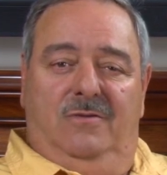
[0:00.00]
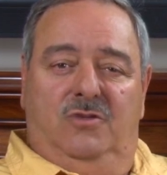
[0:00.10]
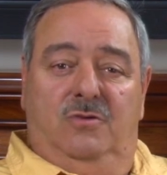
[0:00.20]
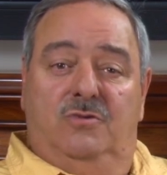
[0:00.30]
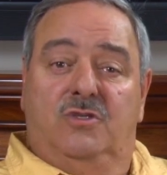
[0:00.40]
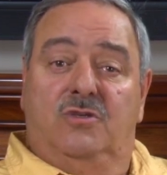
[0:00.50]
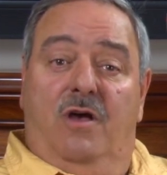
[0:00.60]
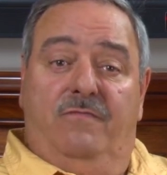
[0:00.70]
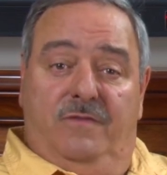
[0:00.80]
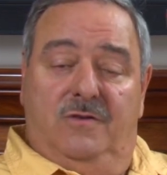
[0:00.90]
to
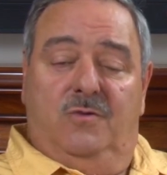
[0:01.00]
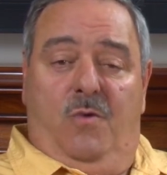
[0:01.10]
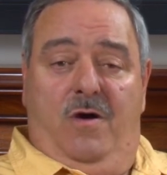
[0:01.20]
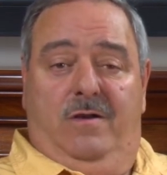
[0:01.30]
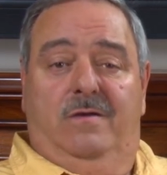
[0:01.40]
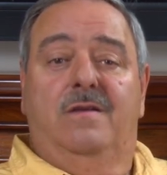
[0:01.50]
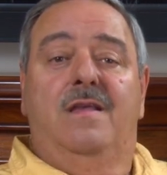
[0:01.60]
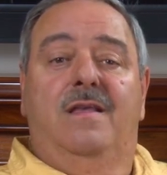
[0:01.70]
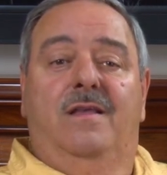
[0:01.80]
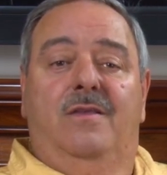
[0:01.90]
softened water,
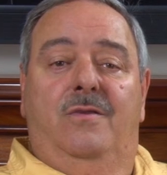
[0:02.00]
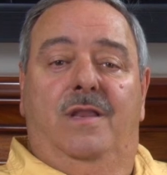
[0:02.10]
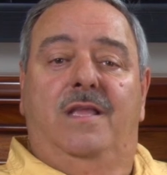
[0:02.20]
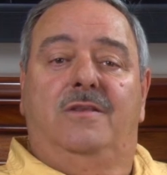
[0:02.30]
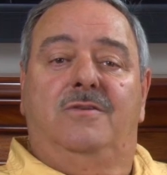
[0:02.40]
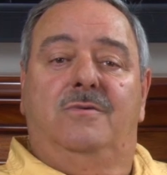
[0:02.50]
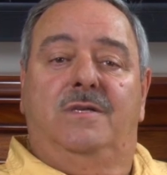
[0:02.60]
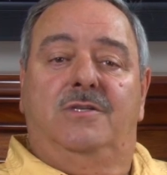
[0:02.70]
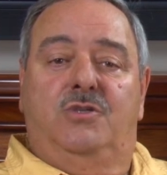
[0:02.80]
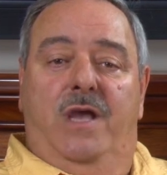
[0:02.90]
you need to
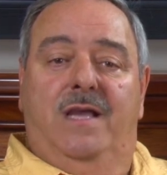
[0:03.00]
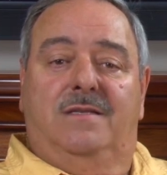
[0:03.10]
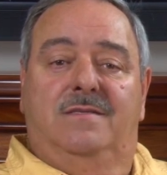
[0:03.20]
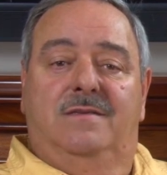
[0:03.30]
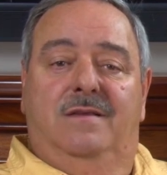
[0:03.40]
inject